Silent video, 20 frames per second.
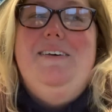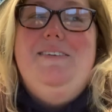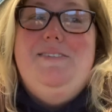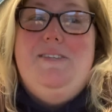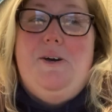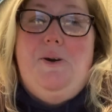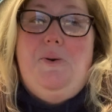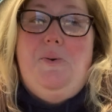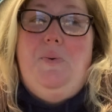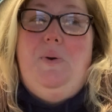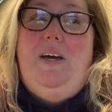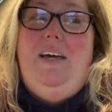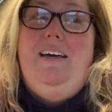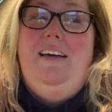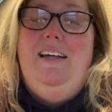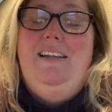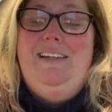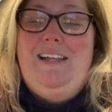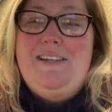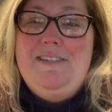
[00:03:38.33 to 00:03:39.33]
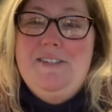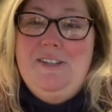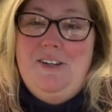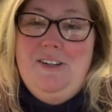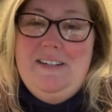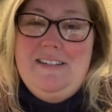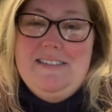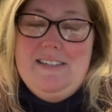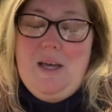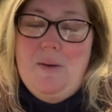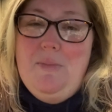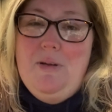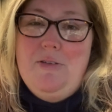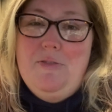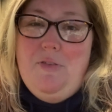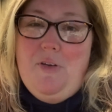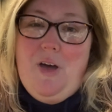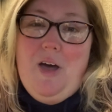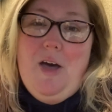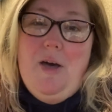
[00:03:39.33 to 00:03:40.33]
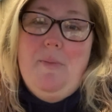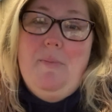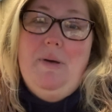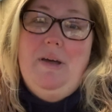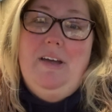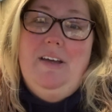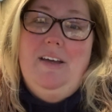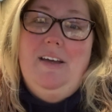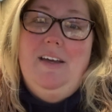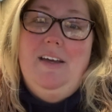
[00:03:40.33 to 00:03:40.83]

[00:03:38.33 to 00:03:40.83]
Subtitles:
So, lots of goodies coming from